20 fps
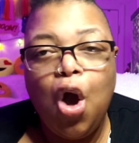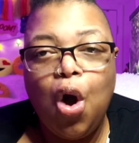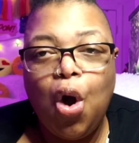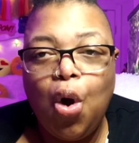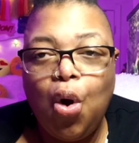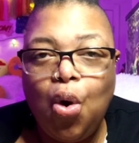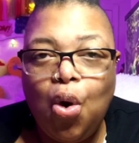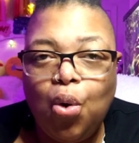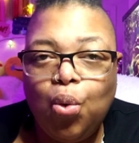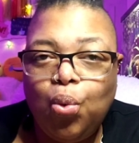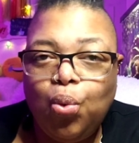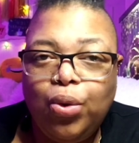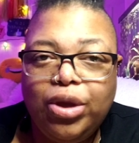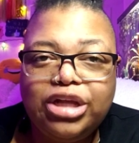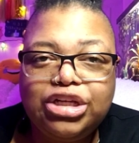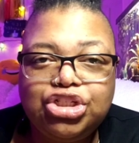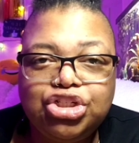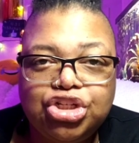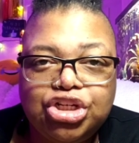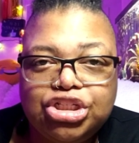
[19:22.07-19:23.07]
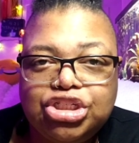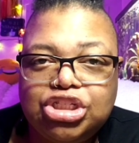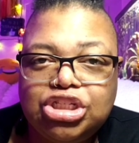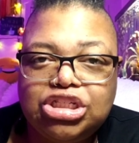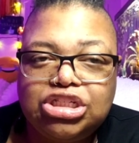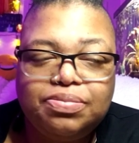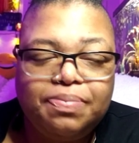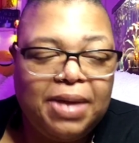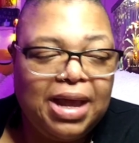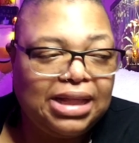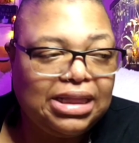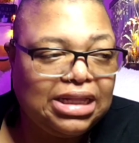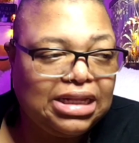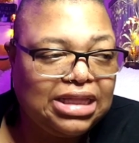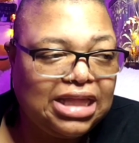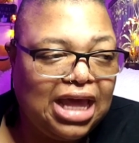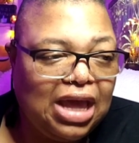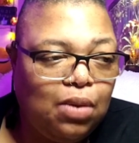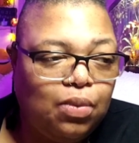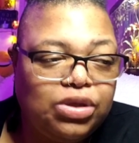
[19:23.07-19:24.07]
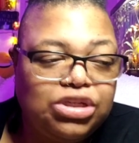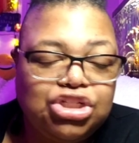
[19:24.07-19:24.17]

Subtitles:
oh, we should have suspected that.